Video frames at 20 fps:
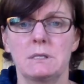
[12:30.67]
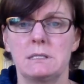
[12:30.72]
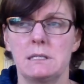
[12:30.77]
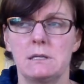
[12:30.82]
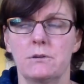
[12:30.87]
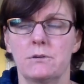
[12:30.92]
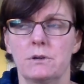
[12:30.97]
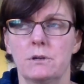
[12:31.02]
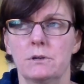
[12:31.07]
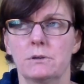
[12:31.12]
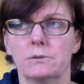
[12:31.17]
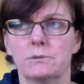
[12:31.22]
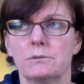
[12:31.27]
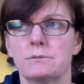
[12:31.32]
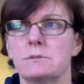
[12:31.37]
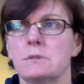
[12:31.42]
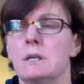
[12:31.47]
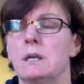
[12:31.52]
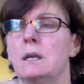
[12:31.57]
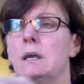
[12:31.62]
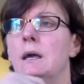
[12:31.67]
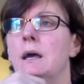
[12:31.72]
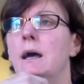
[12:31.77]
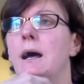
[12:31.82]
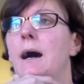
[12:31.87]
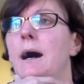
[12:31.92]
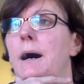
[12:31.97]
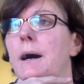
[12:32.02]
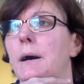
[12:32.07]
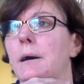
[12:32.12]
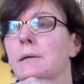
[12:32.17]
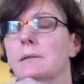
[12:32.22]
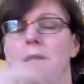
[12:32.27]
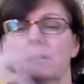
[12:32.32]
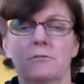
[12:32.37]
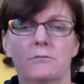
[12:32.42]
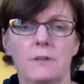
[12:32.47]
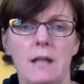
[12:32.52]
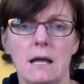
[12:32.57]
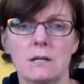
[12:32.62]
materials,
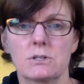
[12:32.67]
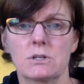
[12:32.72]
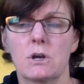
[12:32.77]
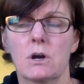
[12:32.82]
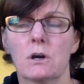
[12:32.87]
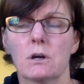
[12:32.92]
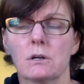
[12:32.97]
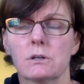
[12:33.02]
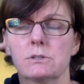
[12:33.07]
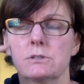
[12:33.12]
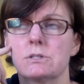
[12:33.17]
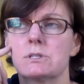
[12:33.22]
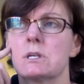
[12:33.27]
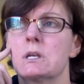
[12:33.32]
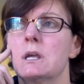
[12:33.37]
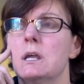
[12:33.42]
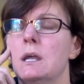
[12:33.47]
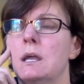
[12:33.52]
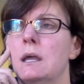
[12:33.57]
like flashcards.